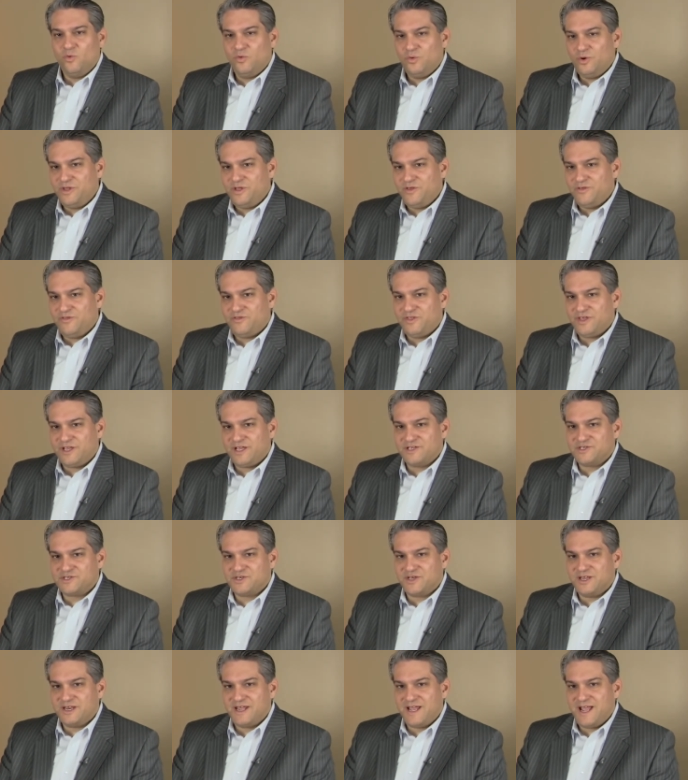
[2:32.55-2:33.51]
what do you think
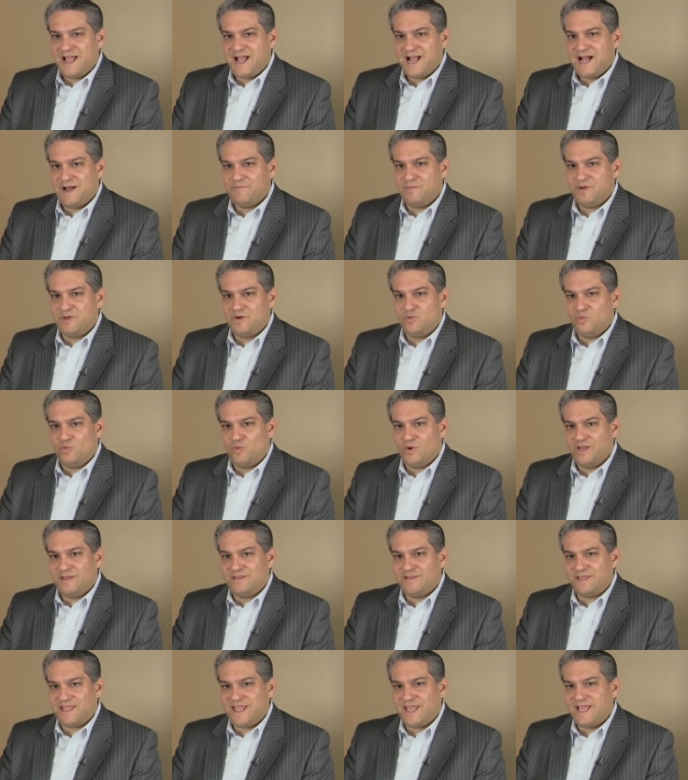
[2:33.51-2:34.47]
is going to happen
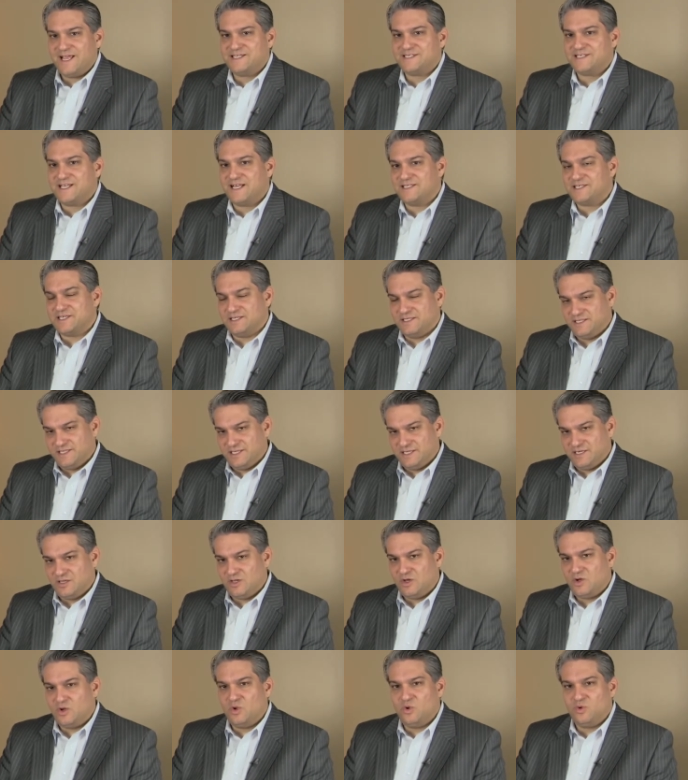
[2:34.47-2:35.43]
when the case gets a
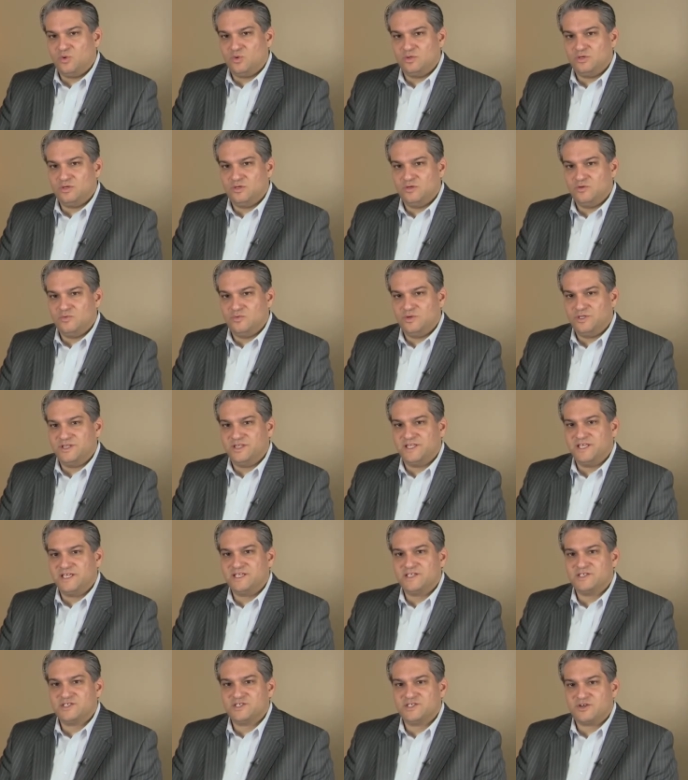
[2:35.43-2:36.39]
little old, when
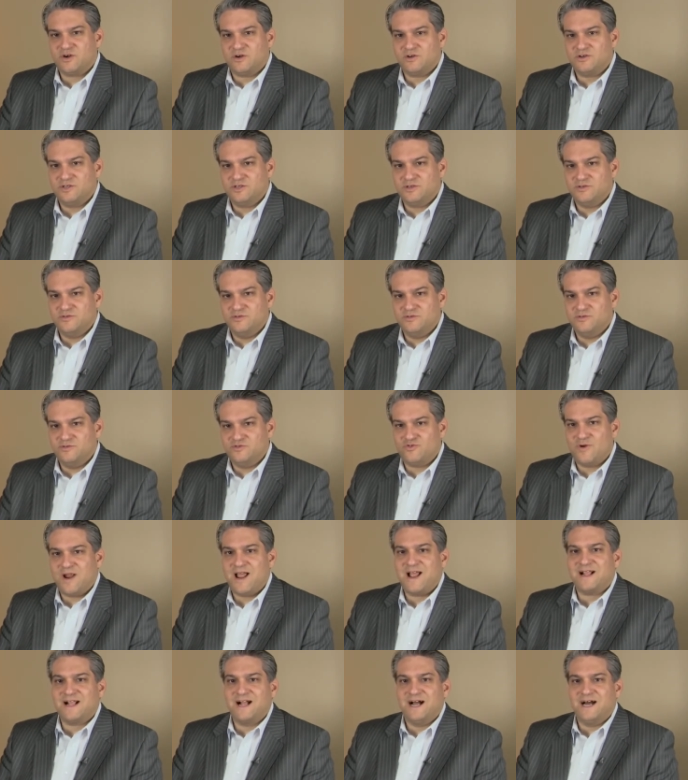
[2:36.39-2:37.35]
things start to
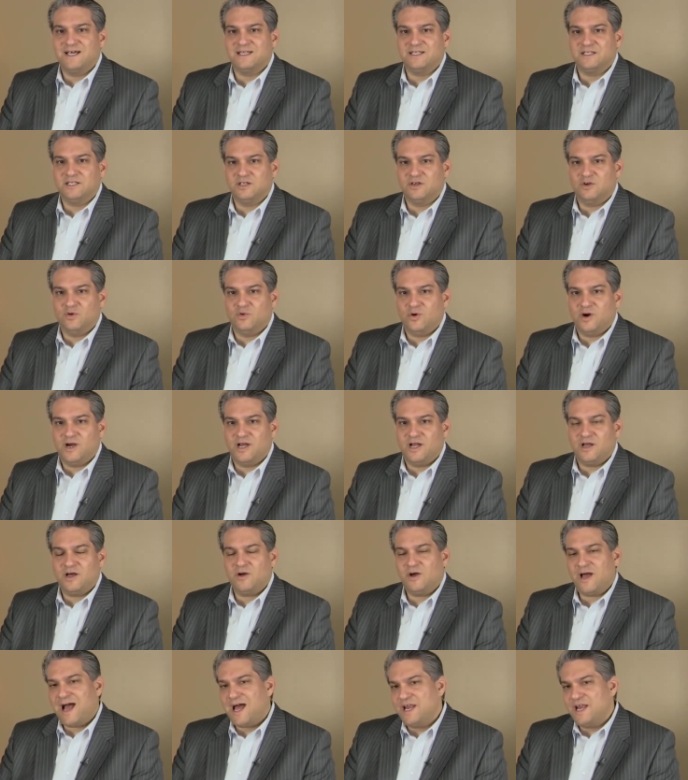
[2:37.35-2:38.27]
drag on a little while?